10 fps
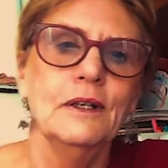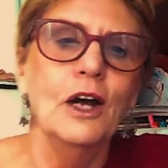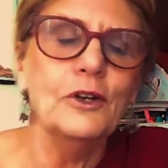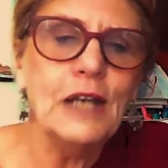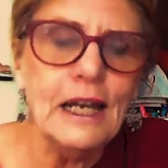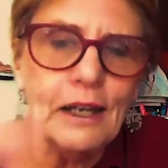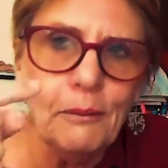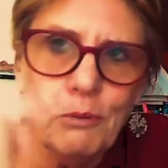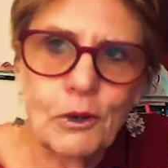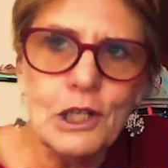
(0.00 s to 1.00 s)
Okay, a
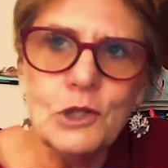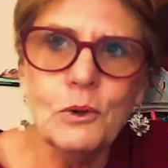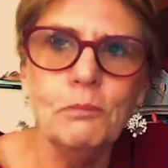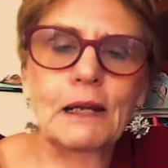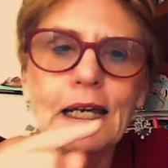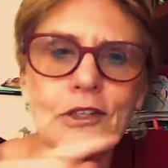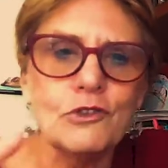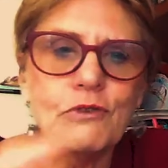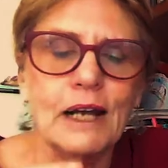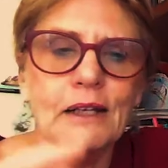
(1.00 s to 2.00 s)
book into a play is
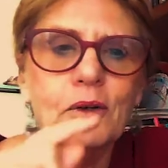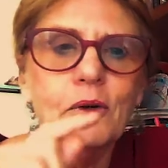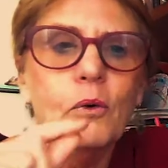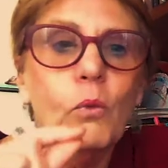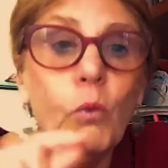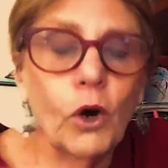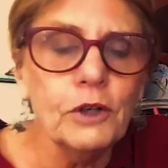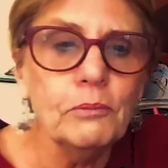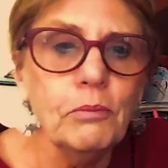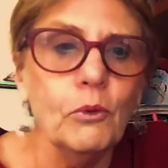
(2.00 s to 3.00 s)
great. What
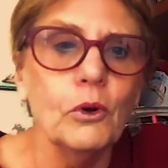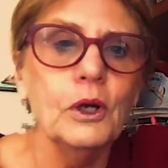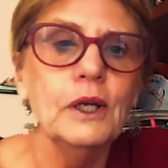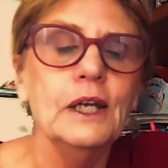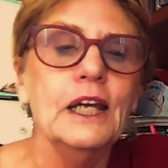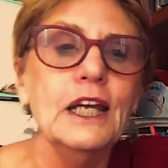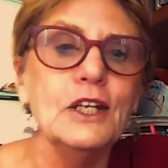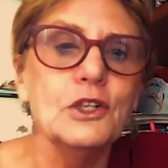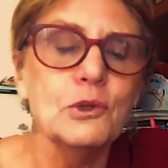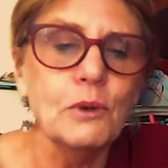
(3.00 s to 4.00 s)
book
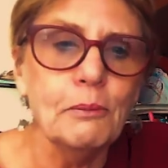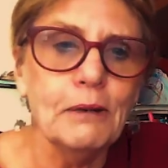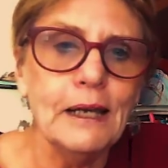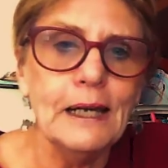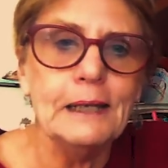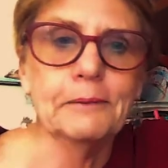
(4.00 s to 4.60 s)
into a play?